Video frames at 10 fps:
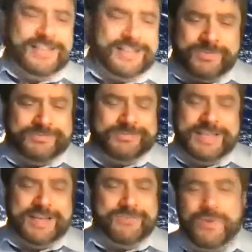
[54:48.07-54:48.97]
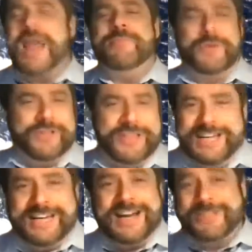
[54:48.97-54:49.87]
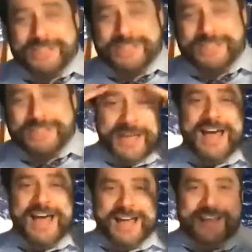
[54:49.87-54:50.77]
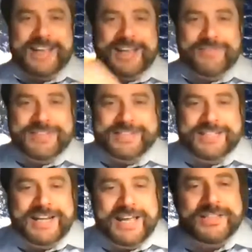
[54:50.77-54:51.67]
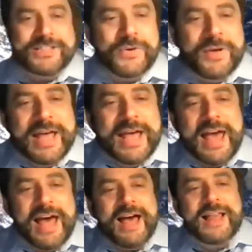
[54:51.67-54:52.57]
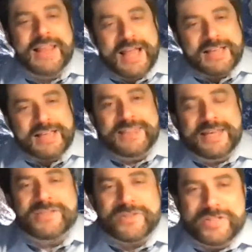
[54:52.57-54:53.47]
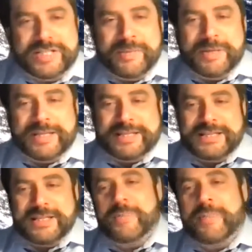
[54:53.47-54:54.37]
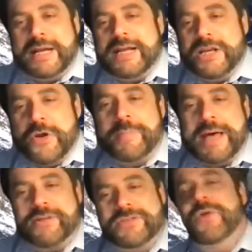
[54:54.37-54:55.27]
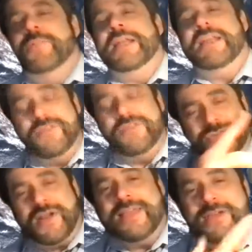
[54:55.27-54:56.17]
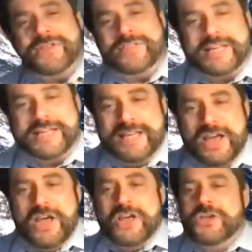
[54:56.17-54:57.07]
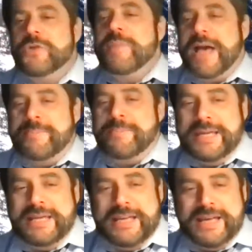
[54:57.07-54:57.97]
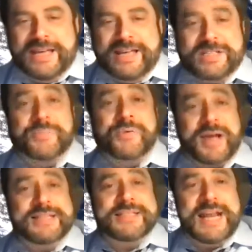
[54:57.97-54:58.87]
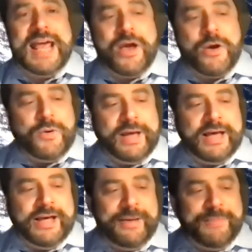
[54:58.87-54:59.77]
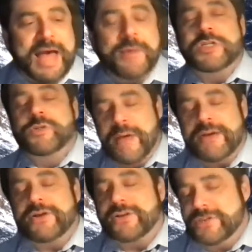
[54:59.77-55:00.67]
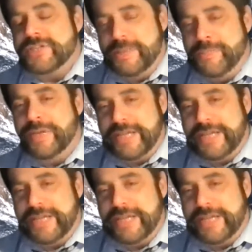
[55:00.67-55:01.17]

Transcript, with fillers: you know than Red Bull in it. And I was like, oh my god, I can't have this at night. So uh, lots of things are stimulants that you may not know about. So, but if you try those things, you might be uh, surprised at how um, how much better your sleep will